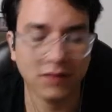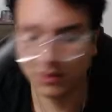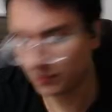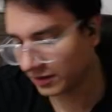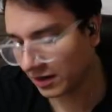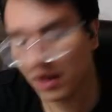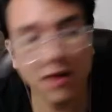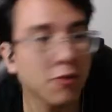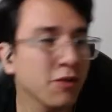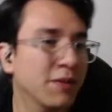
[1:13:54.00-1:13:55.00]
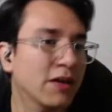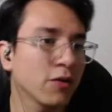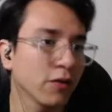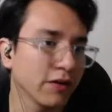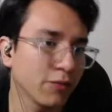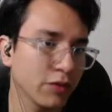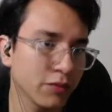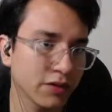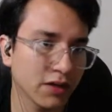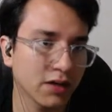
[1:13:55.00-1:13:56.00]
It would be cool if we would
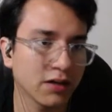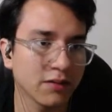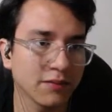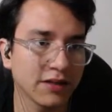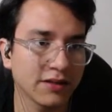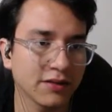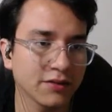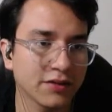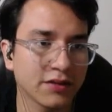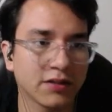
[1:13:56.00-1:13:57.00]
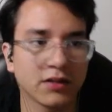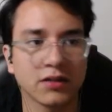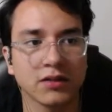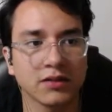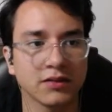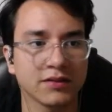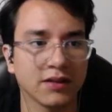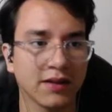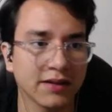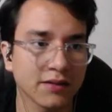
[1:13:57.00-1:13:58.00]
let the user select
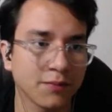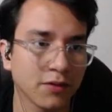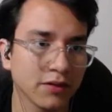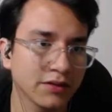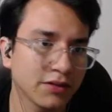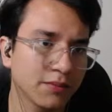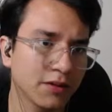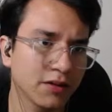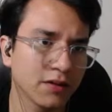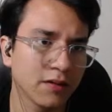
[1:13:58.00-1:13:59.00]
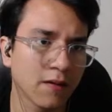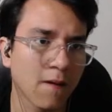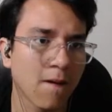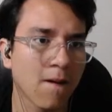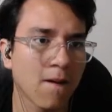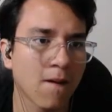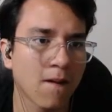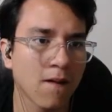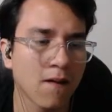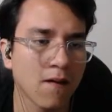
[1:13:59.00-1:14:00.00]
the poll interval.
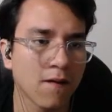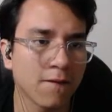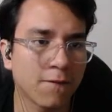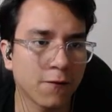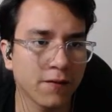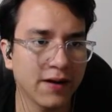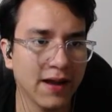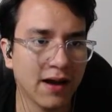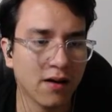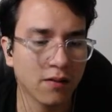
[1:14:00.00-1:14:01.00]
For now, if